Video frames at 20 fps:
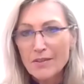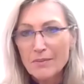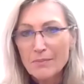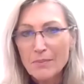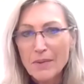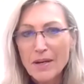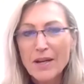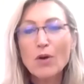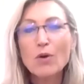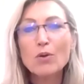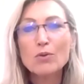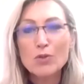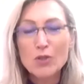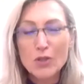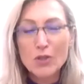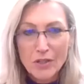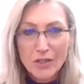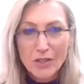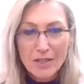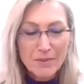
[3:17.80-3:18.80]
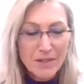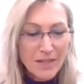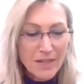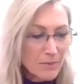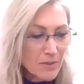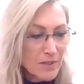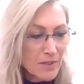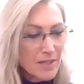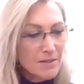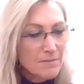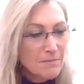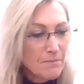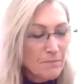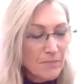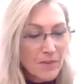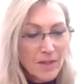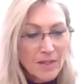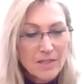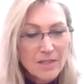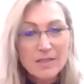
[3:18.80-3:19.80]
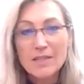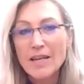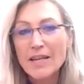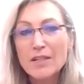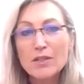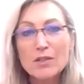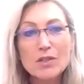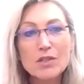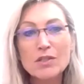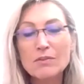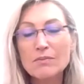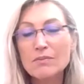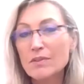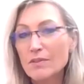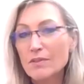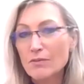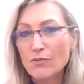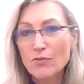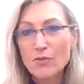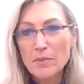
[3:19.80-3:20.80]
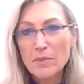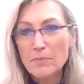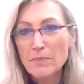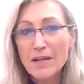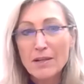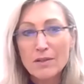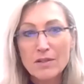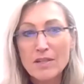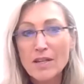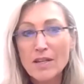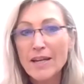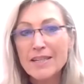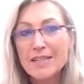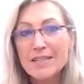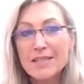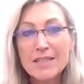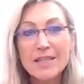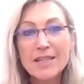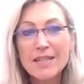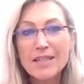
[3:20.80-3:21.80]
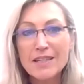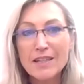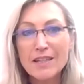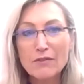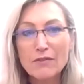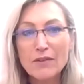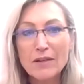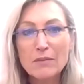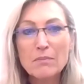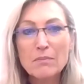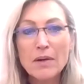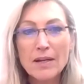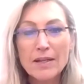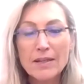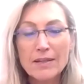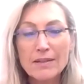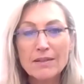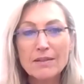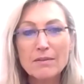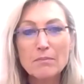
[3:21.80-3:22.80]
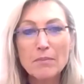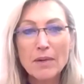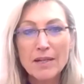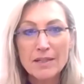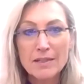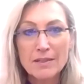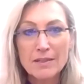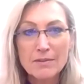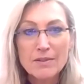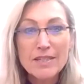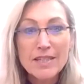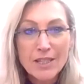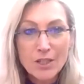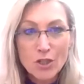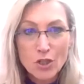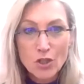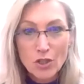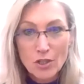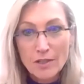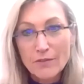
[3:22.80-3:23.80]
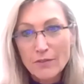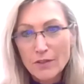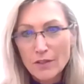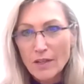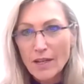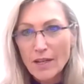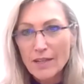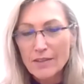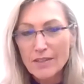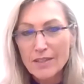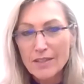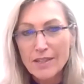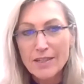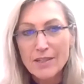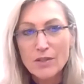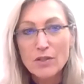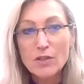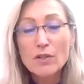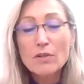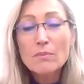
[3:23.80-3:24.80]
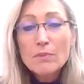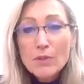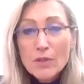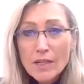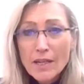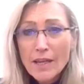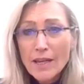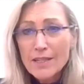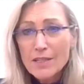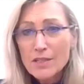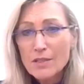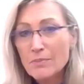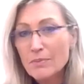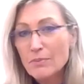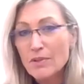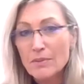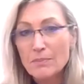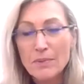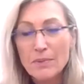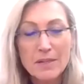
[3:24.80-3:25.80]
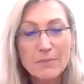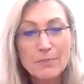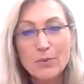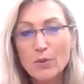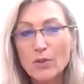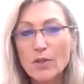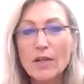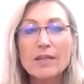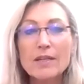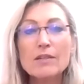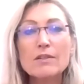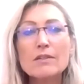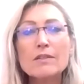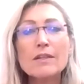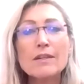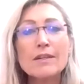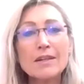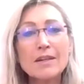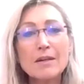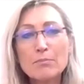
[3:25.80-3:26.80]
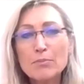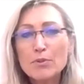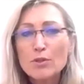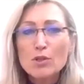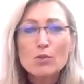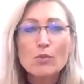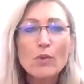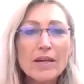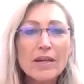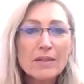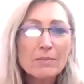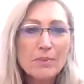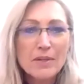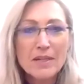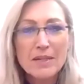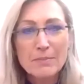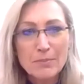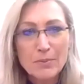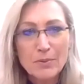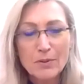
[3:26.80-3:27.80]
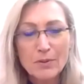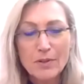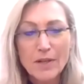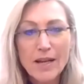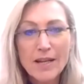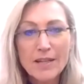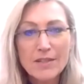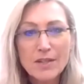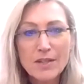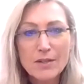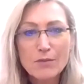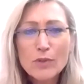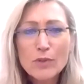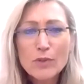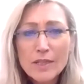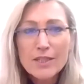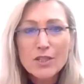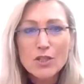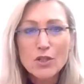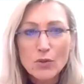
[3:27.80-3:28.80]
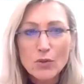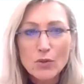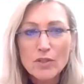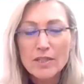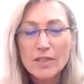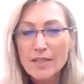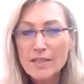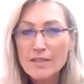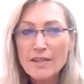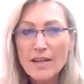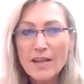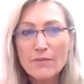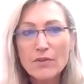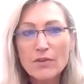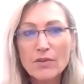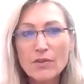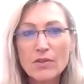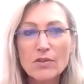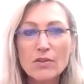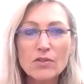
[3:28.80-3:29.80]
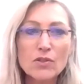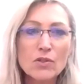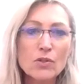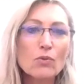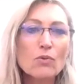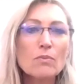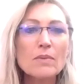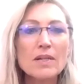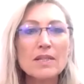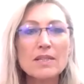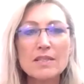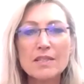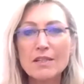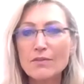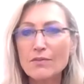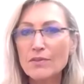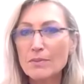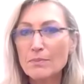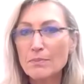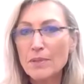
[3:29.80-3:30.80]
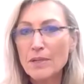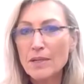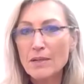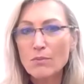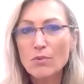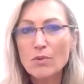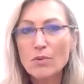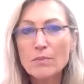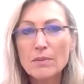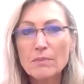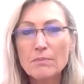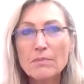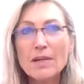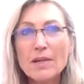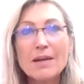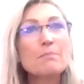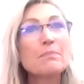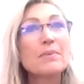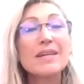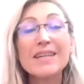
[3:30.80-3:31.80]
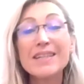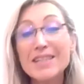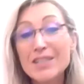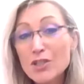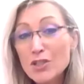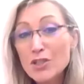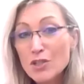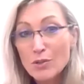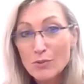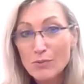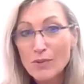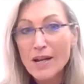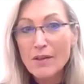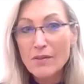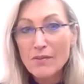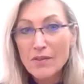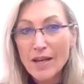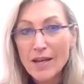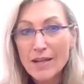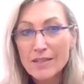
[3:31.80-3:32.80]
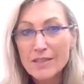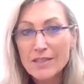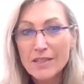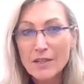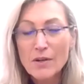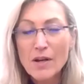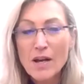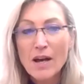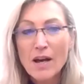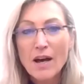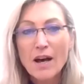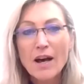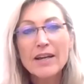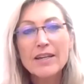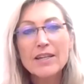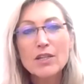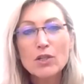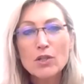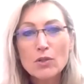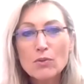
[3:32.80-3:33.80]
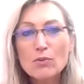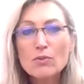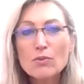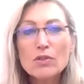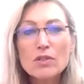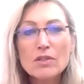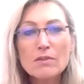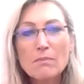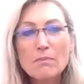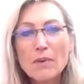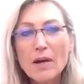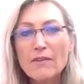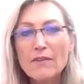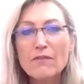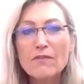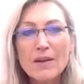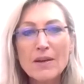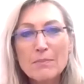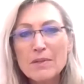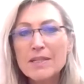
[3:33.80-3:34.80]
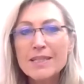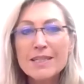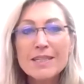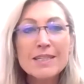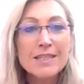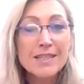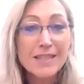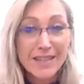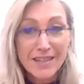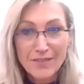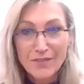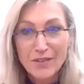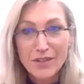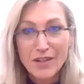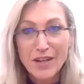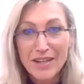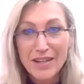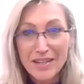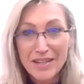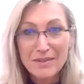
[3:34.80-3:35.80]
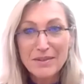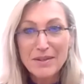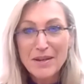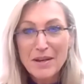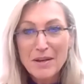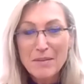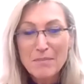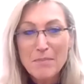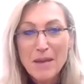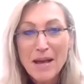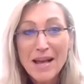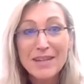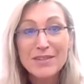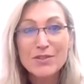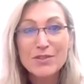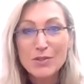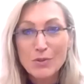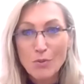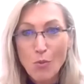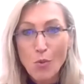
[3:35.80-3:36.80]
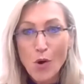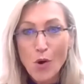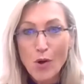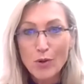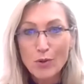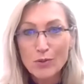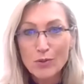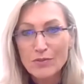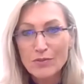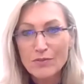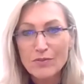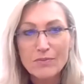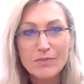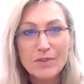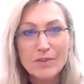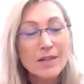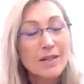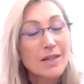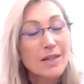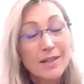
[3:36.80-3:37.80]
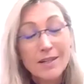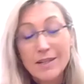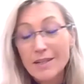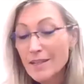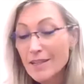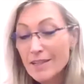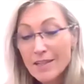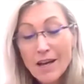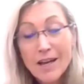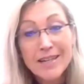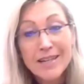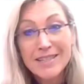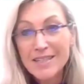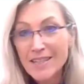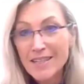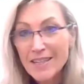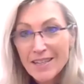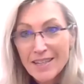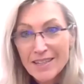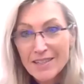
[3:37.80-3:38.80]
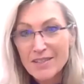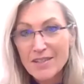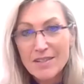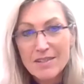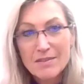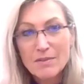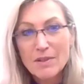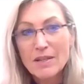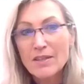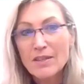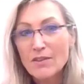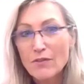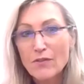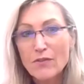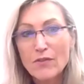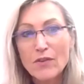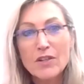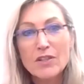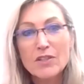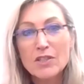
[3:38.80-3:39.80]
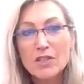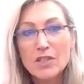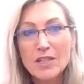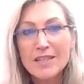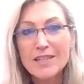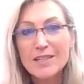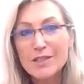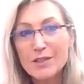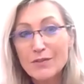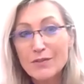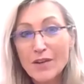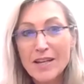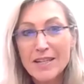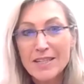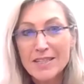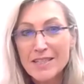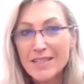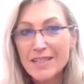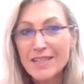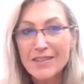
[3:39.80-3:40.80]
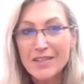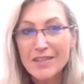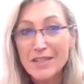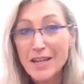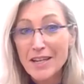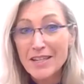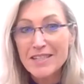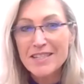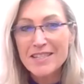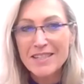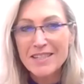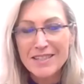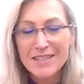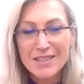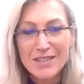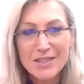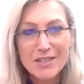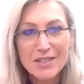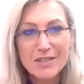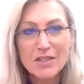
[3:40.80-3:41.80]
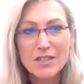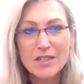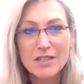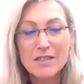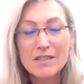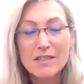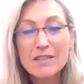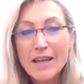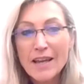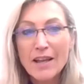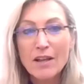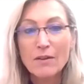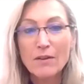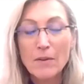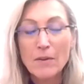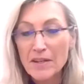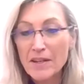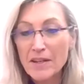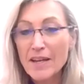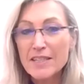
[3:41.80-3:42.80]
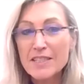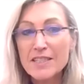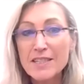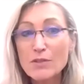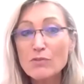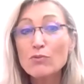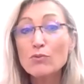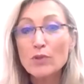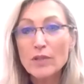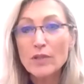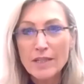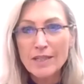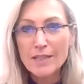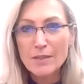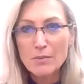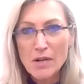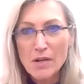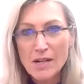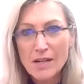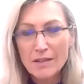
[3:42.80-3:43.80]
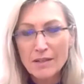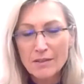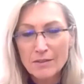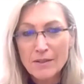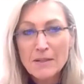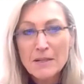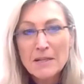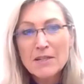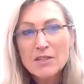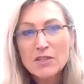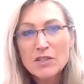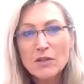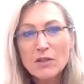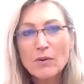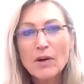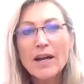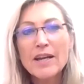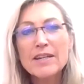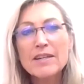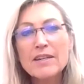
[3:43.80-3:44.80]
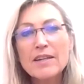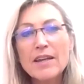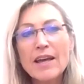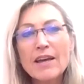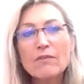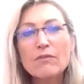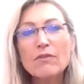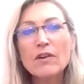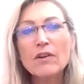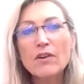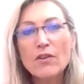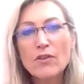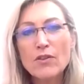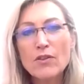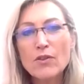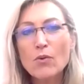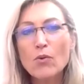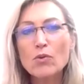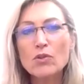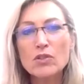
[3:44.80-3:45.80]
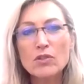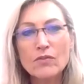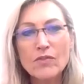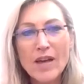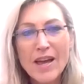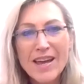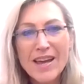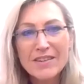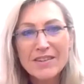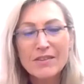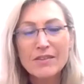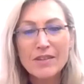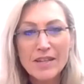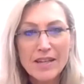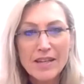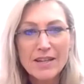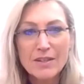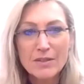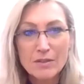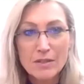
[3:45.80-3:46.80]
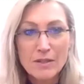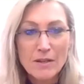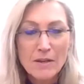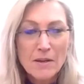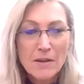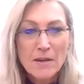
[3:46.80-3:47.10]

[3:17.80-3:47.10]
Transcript: my whole journey, but I was in sales from about 19. I found my my niche, if you like, that I could communicate with people, I could persuade people, and I really enjoyed it. I never saw myself as being a woman being an issue around that. So I used my femininity, if you like, in a man's world of in IT in the first years of IT in the 90s to, to sell. And I did really well. So I never thought of anything else.